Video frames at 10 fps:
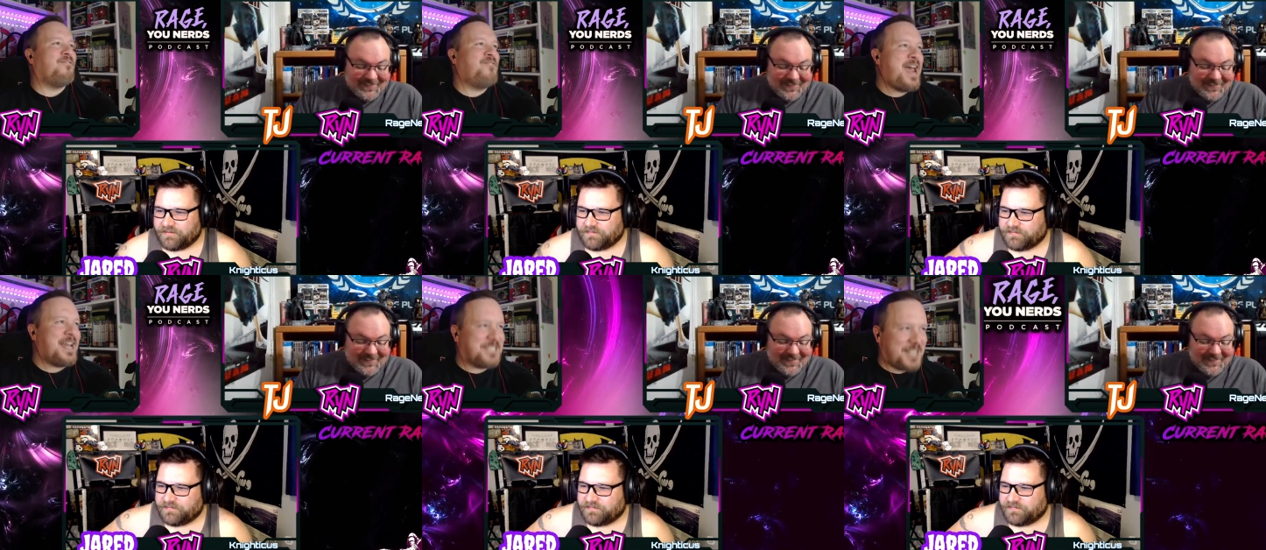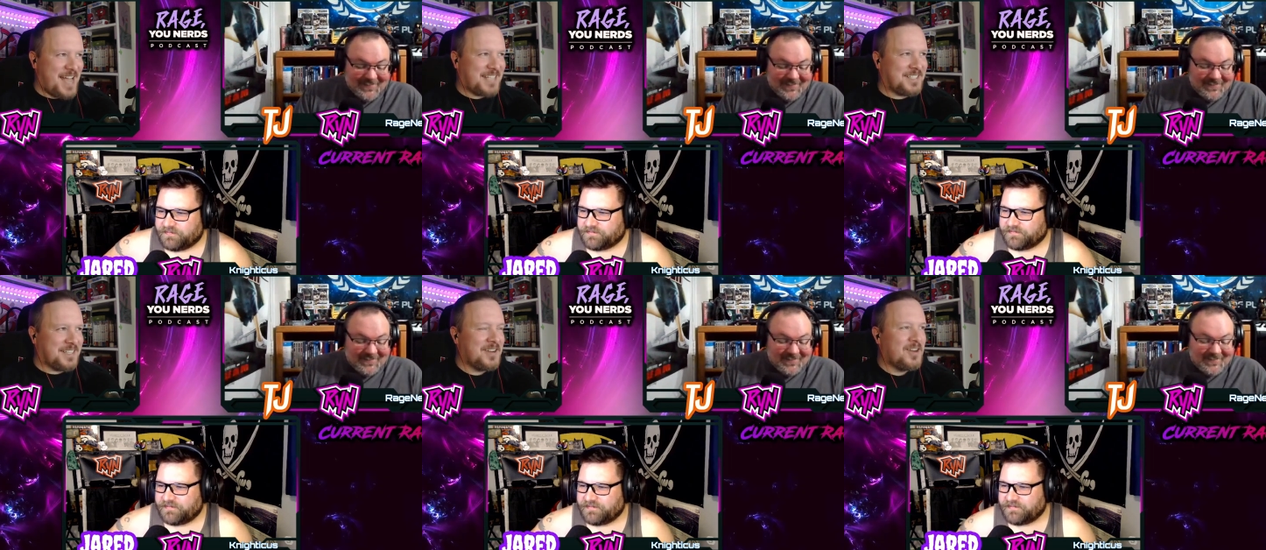
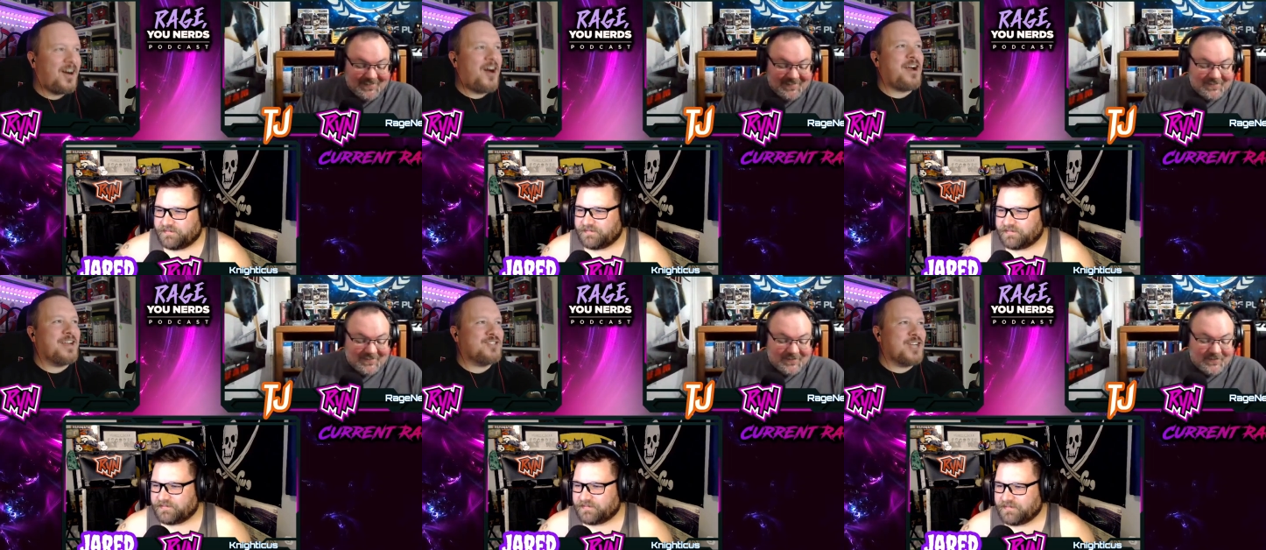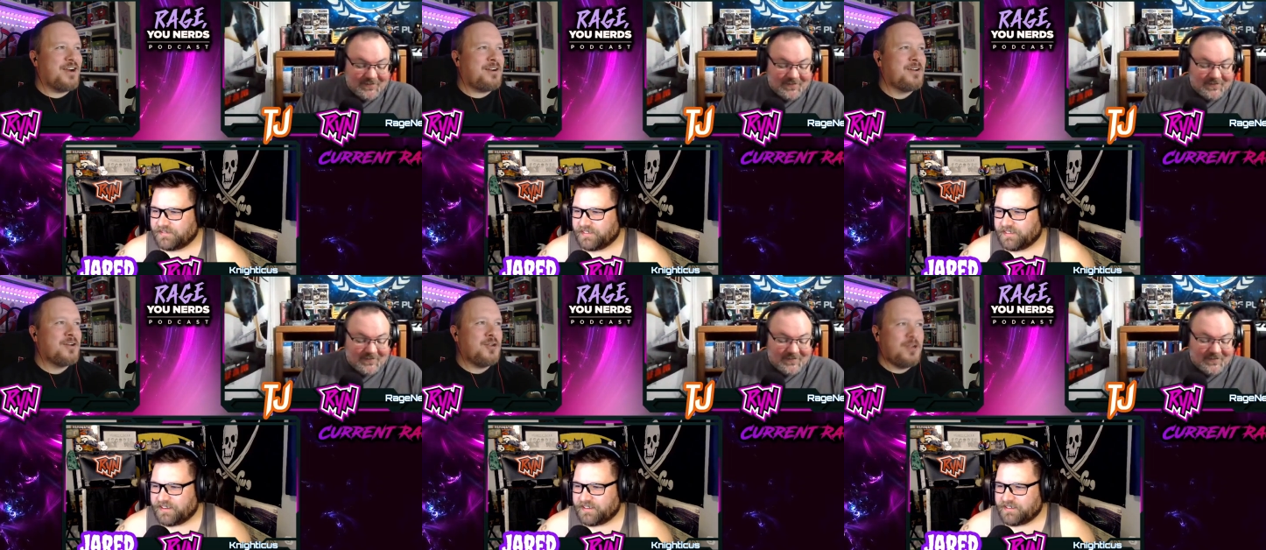Speaker 1: Fantastic. All right, Jared,
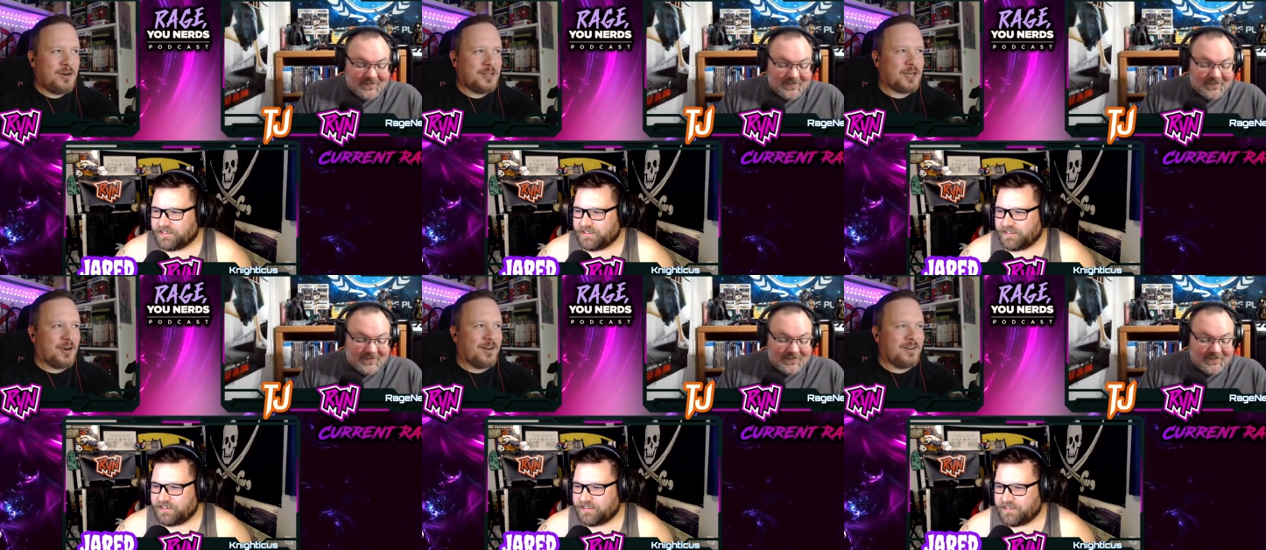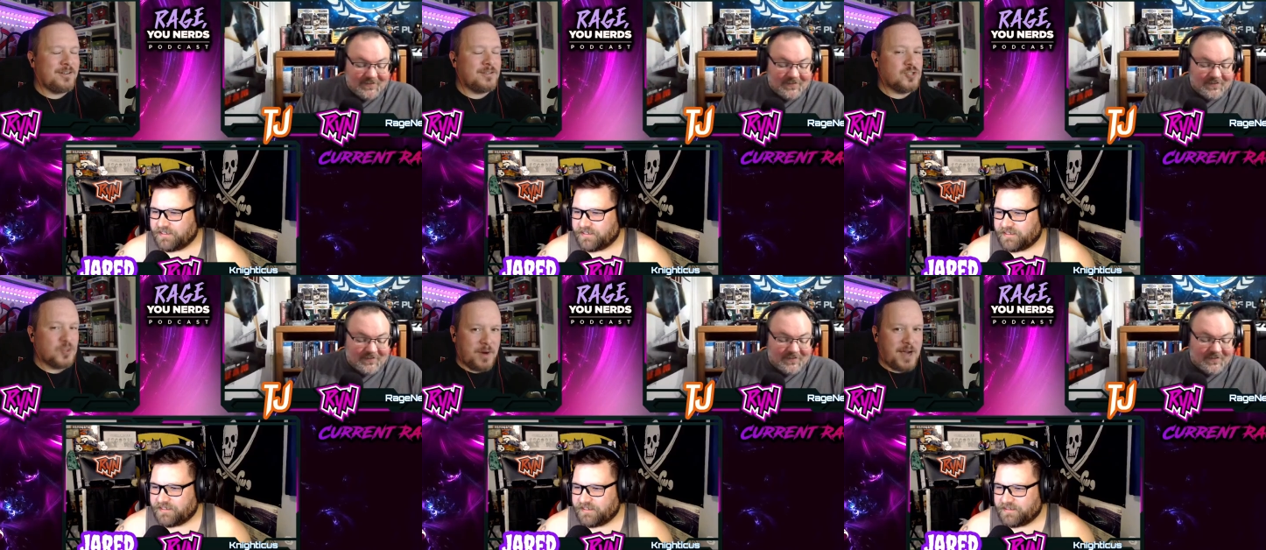your turn.
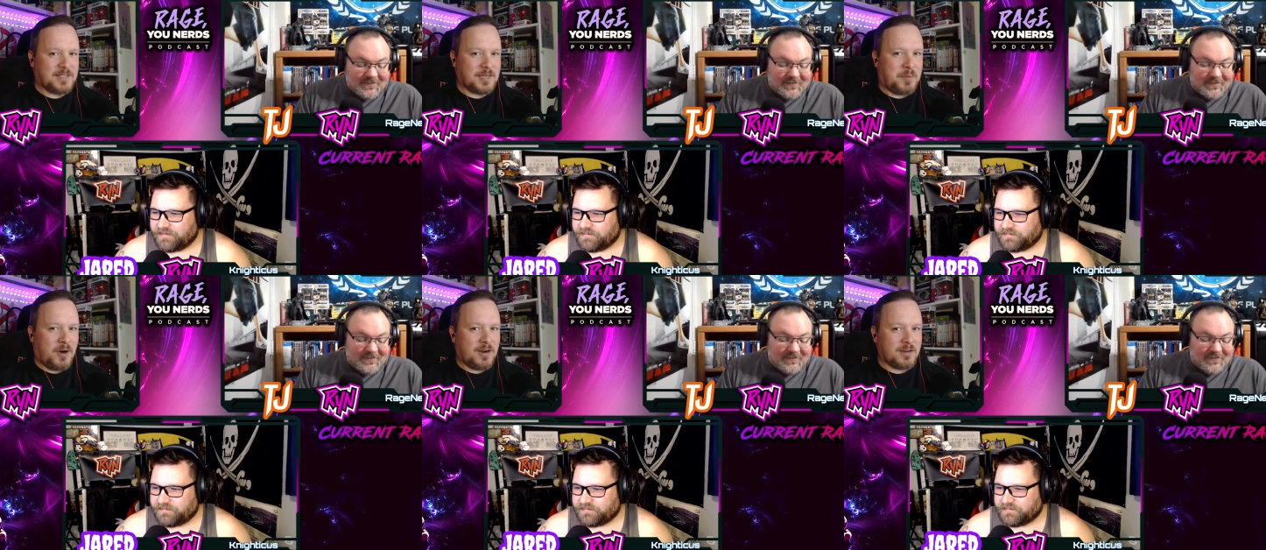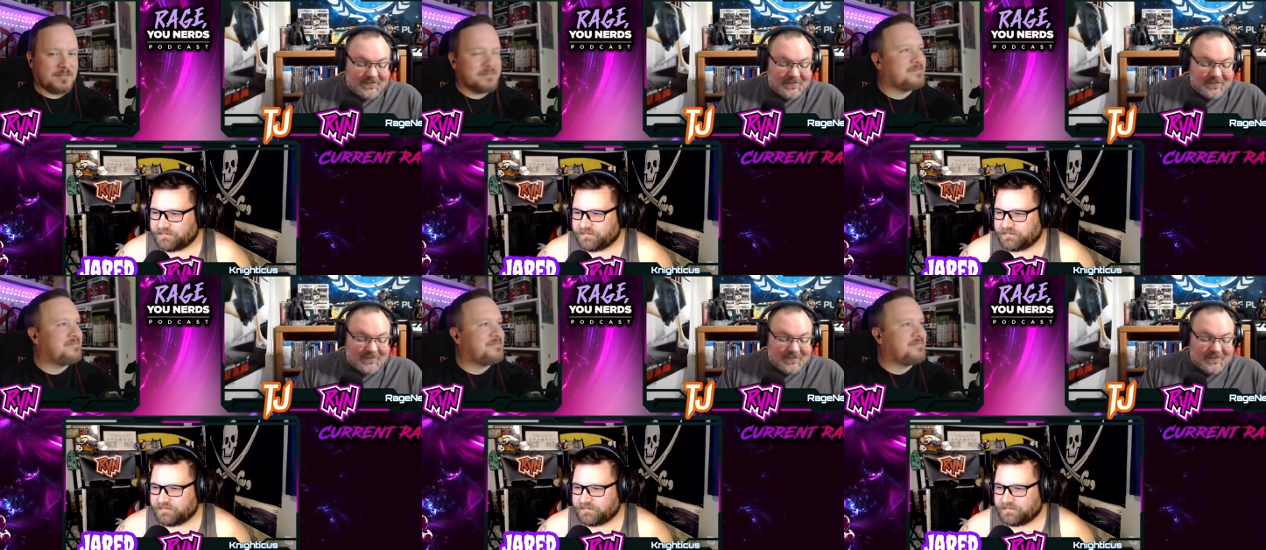Jurassic Park.